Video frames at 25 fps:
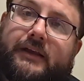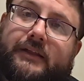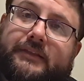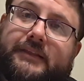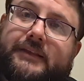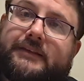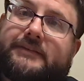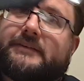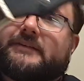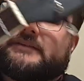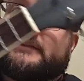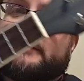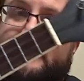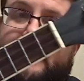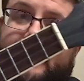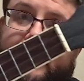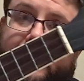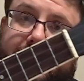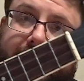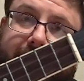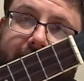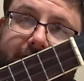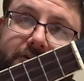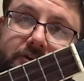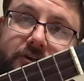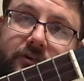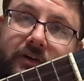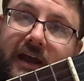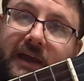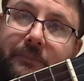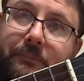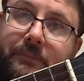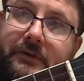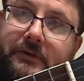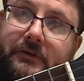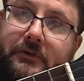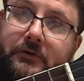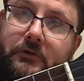This is kind of the
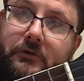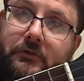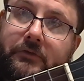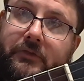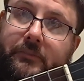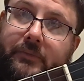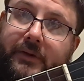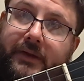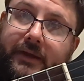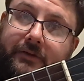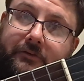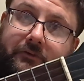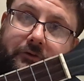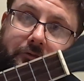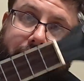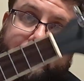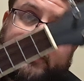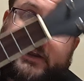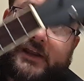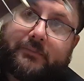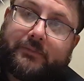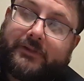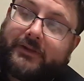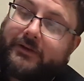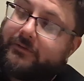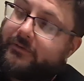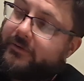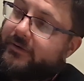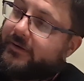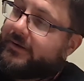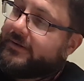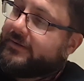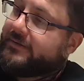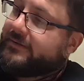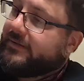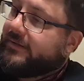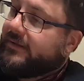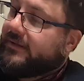Scrappy Doo of the banjo family,
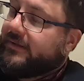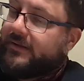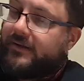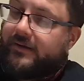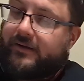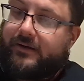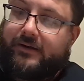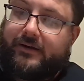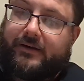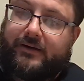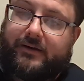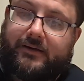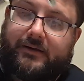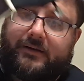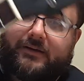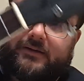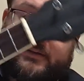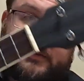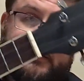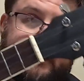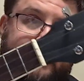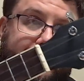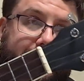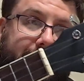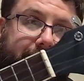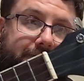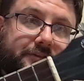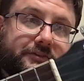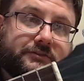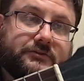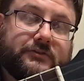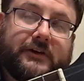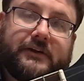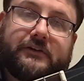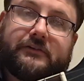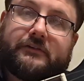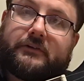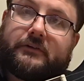right? A
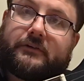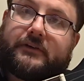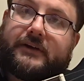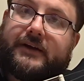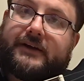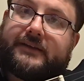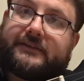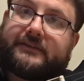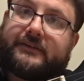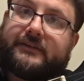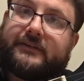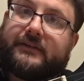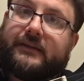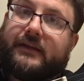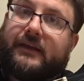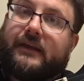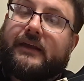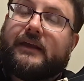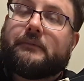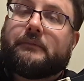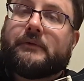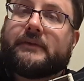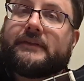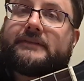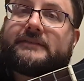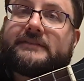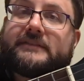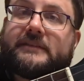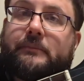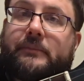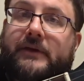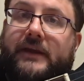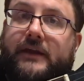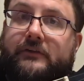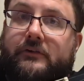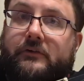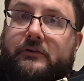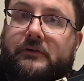strange little cousin. But this is a
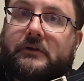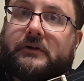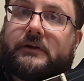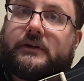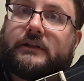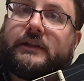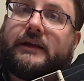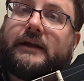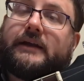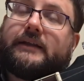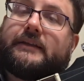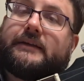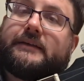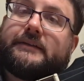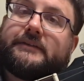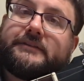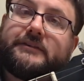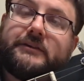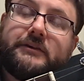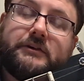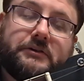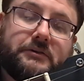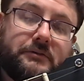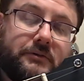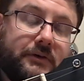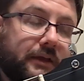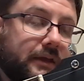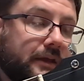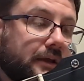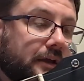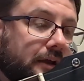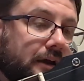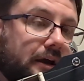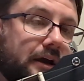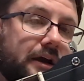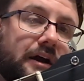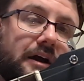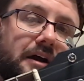banjo ukulele. So
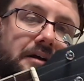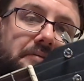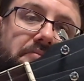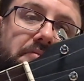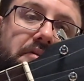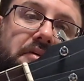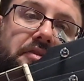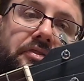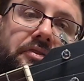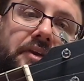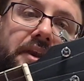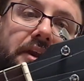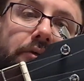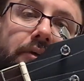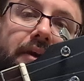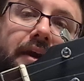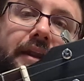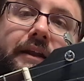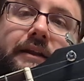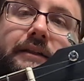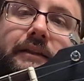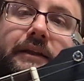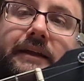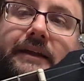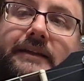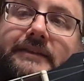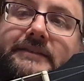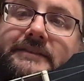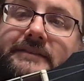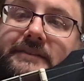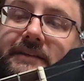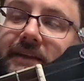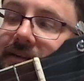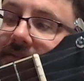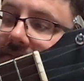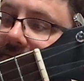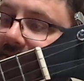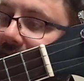theoretically,
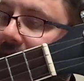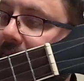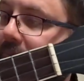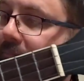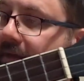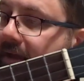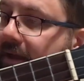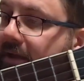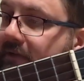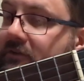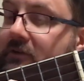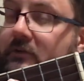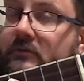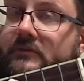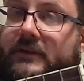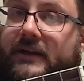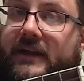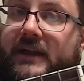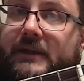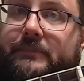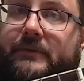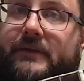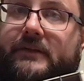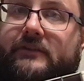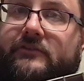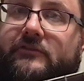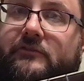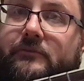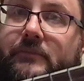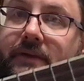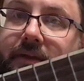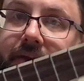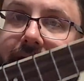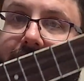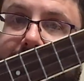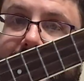it's a banjo type instrument.